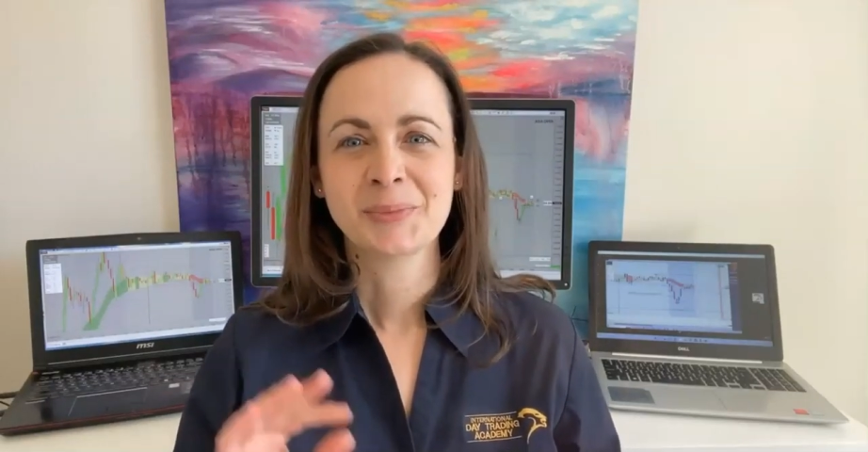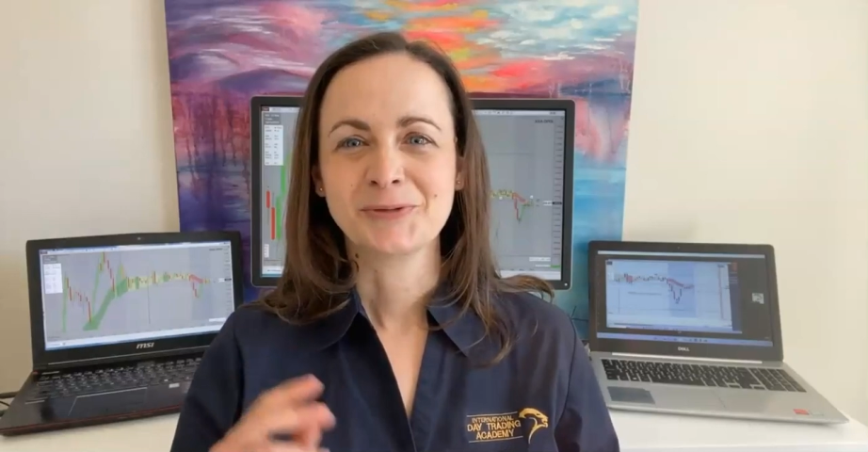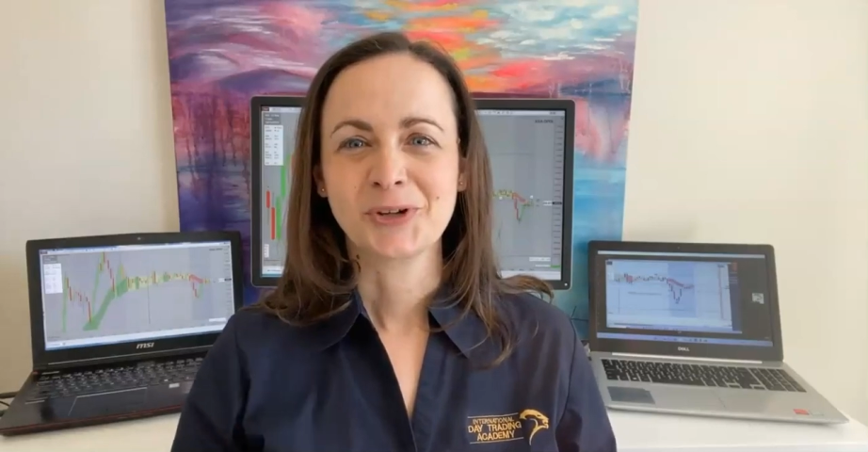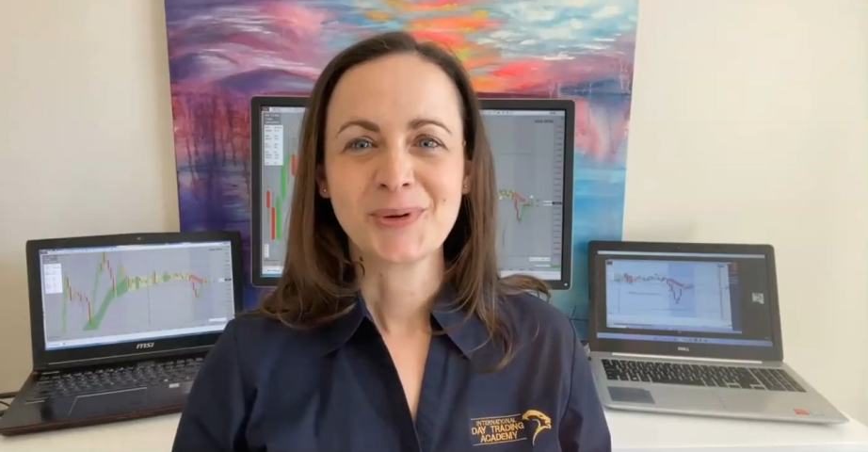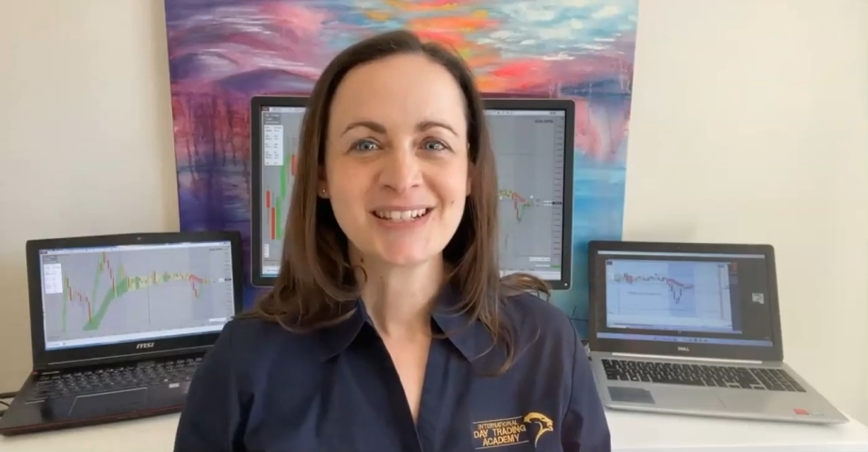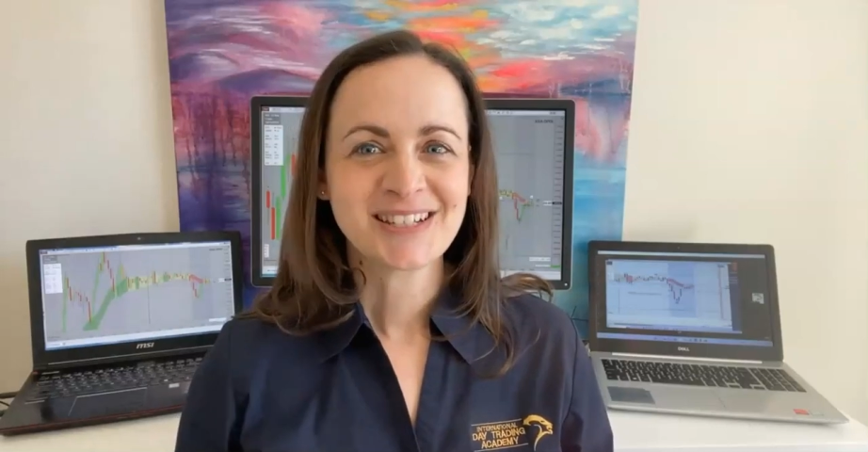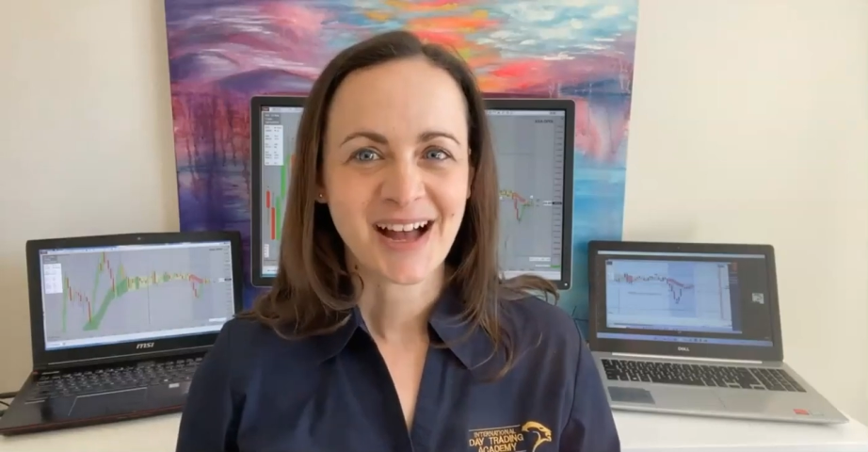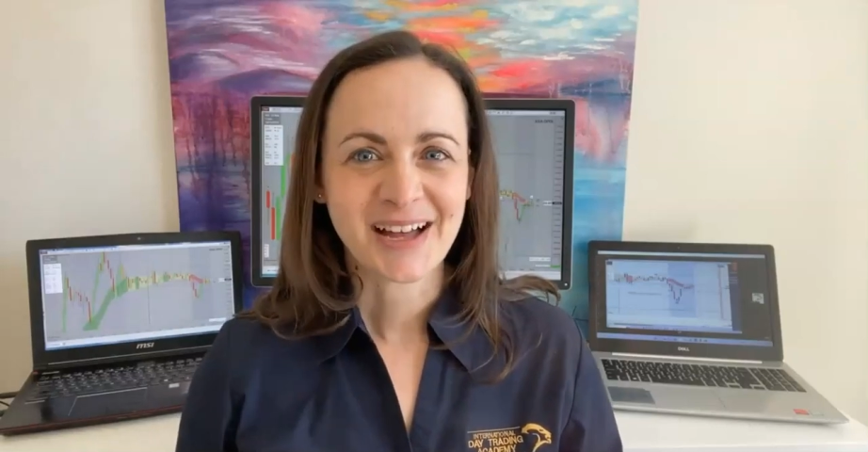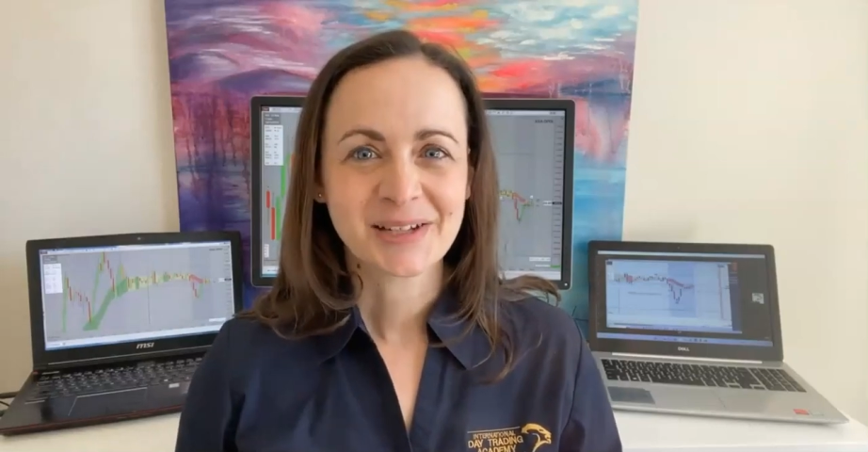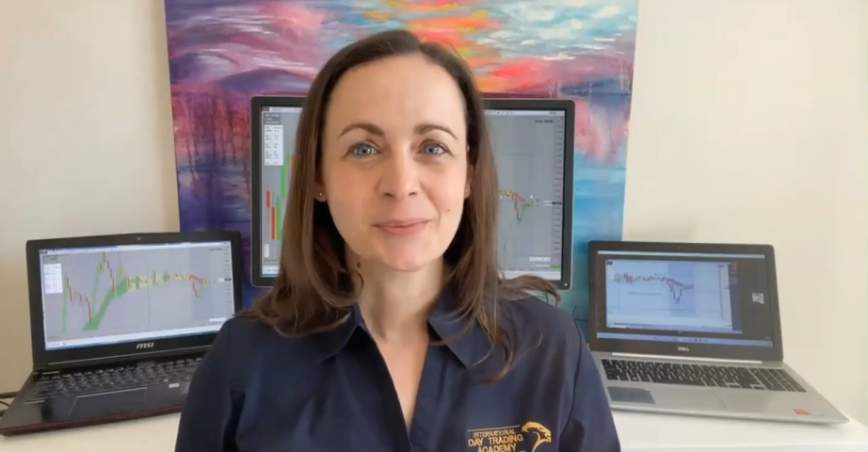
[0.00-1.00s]
Before we
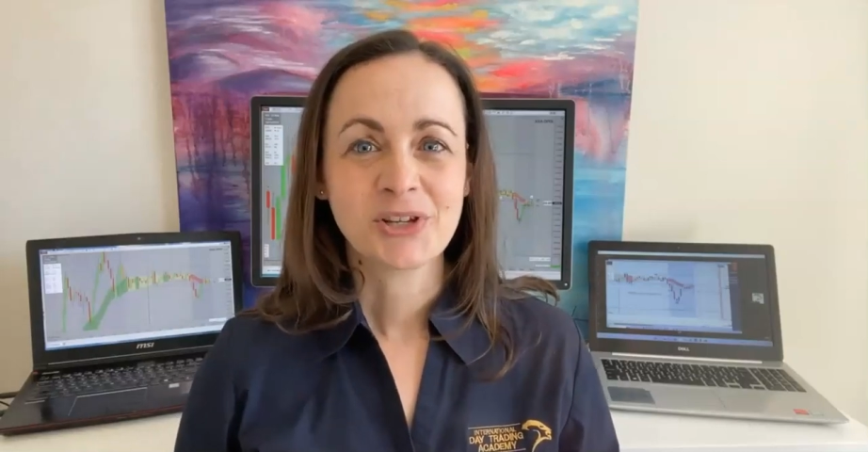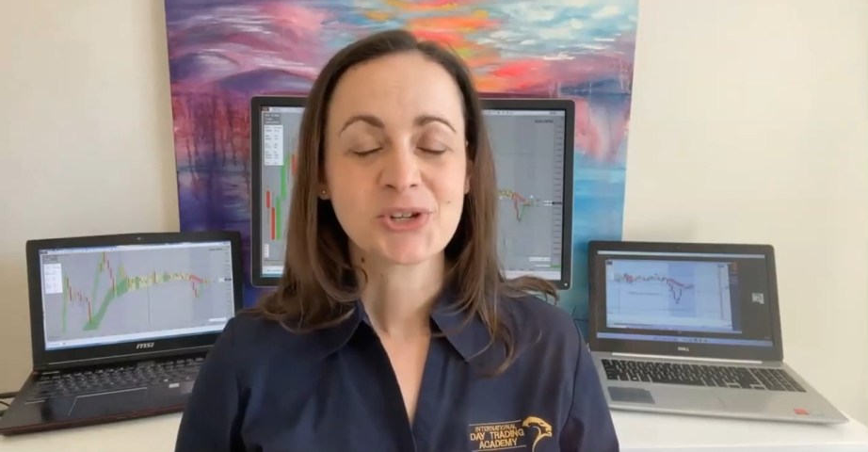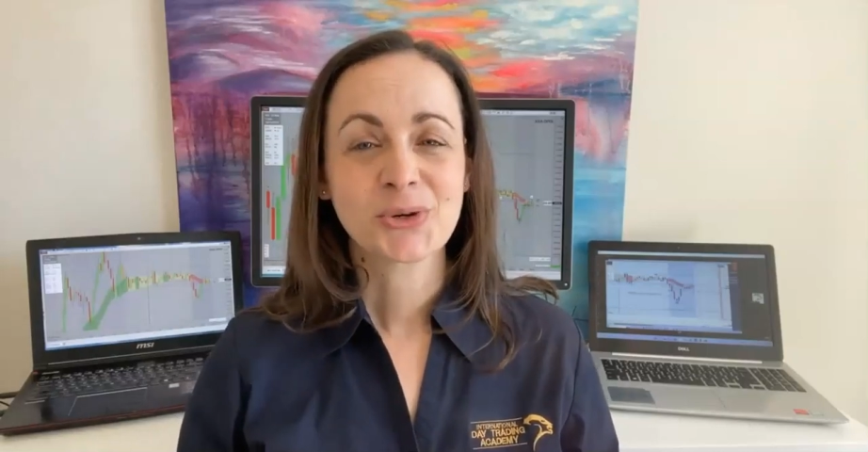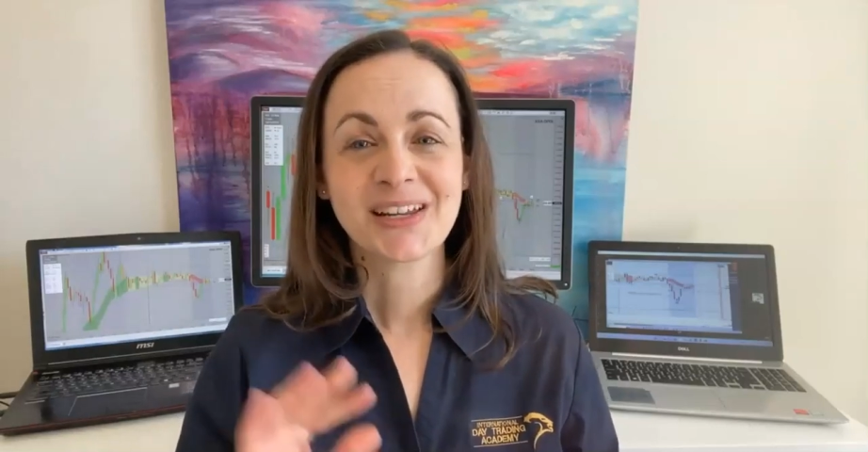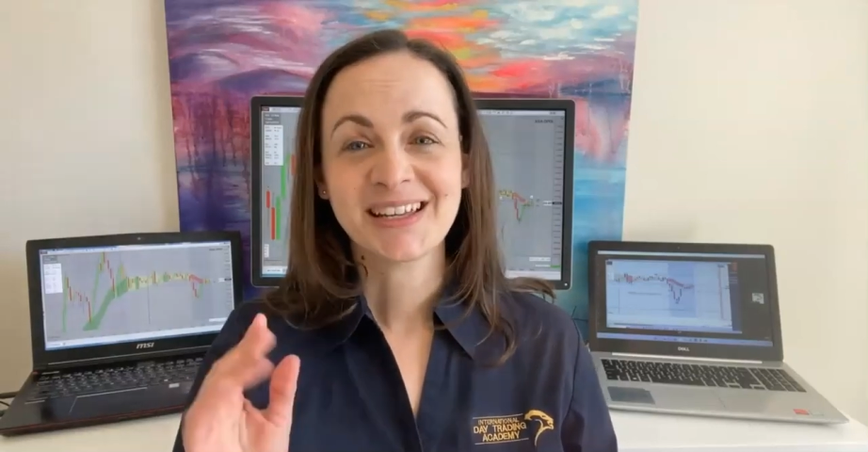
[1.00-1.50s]
start, be sure to